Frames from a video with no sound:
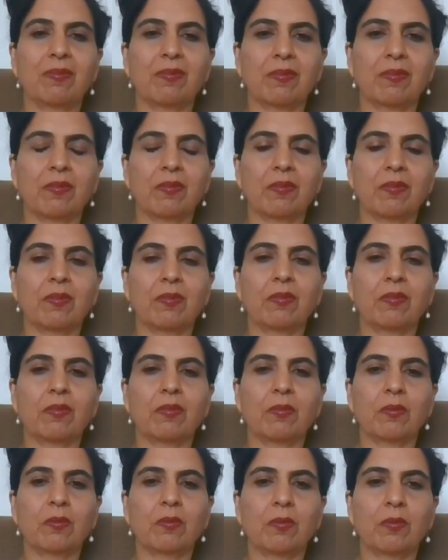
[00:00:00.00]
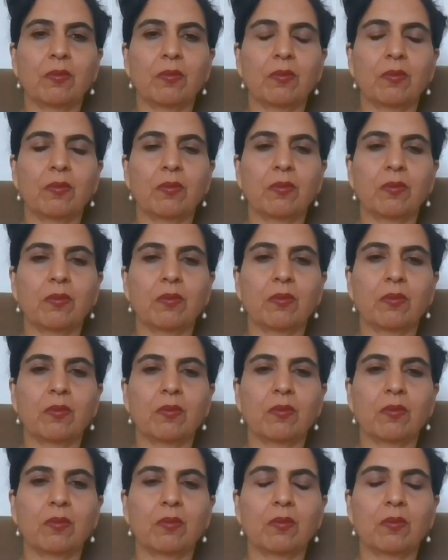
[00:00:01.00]

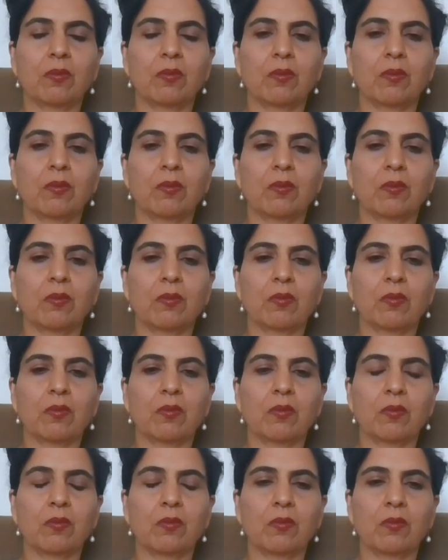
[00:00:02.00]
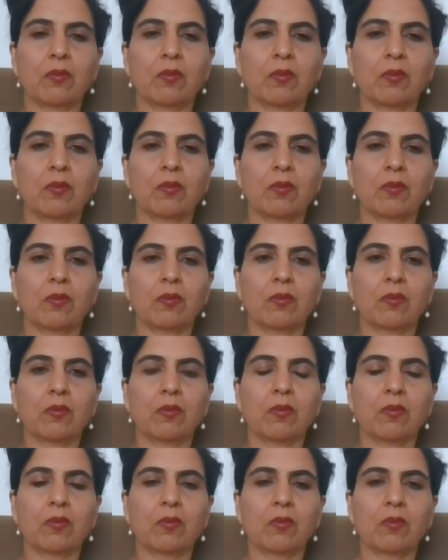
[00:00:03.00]

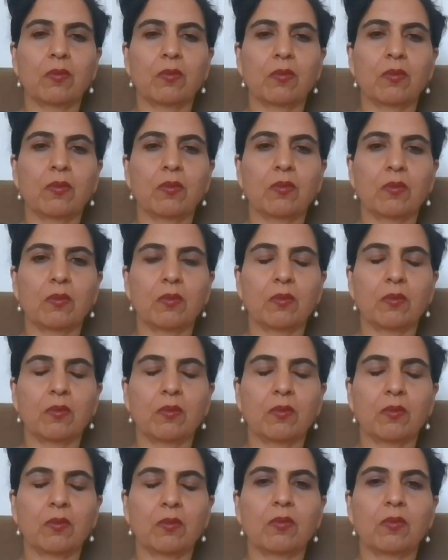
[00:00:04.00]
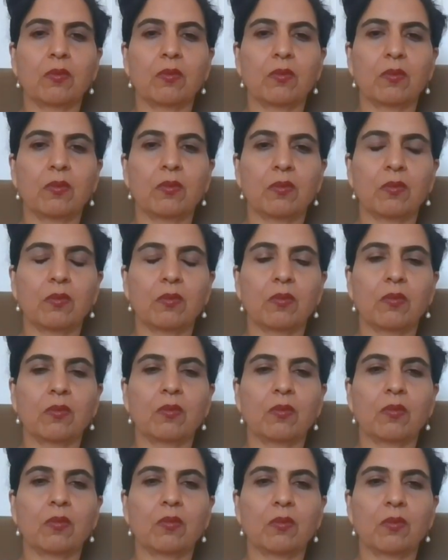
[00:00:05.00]

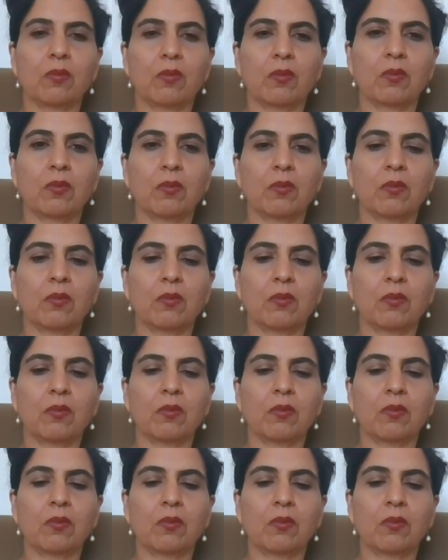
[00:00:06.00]
[no speech]